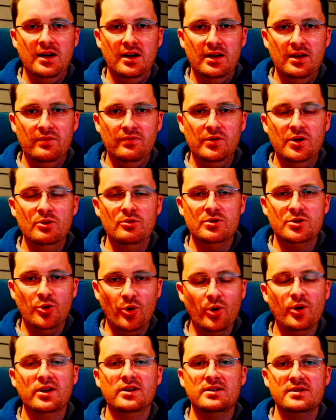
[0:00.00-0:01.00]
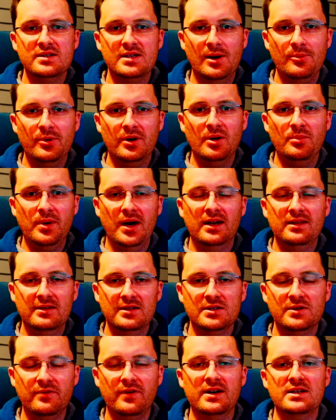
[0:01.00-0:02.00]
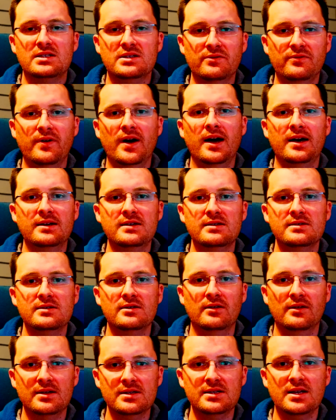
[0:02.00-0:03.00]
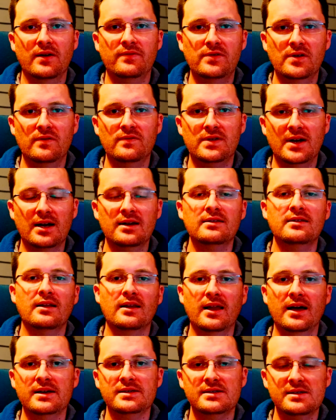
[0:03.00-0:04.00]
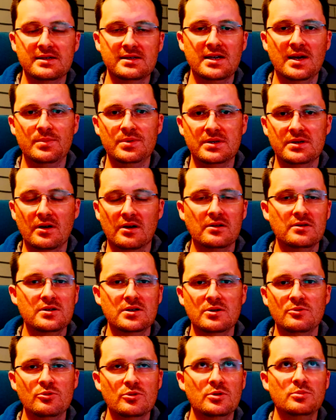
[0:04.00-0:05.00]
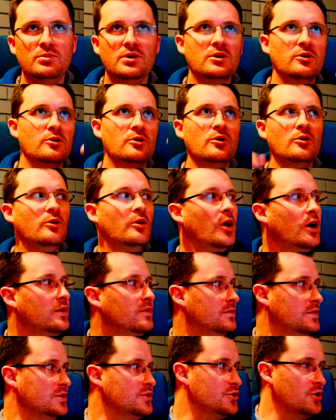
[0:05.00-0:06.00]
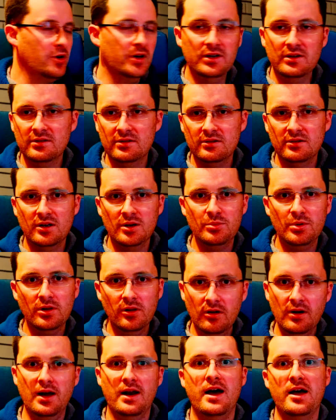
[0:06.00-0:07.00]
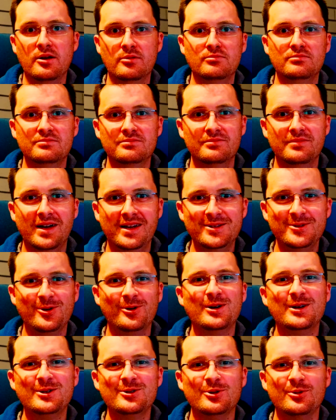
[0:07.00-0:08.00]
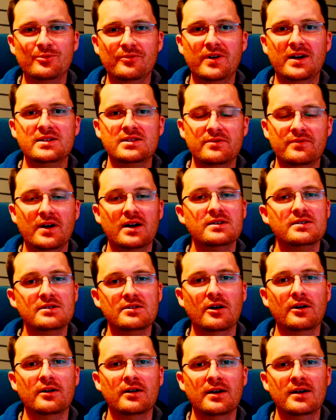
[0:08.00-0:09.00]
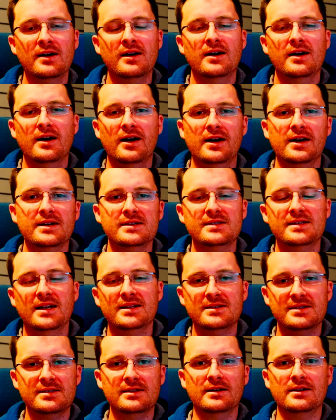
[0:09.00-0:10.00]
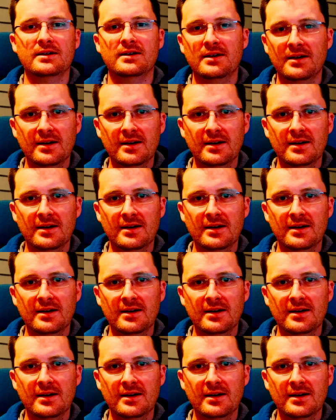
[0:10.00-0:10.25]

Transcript: if you were talking to someone about this face to face on the stuff you've done in the last 6 episodes, you wouldn't be looking all over the joint. You'd be looking at them and talking to them face to face. So I guess that's the